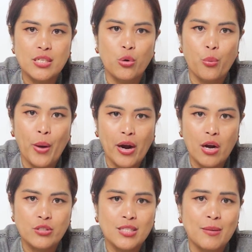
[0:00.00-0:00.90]
in your
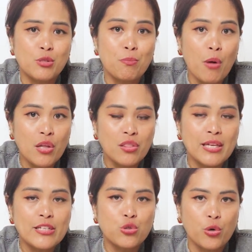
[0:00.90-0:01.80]
warehouse times
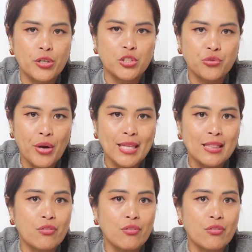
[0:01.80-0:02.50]
monthly storage rate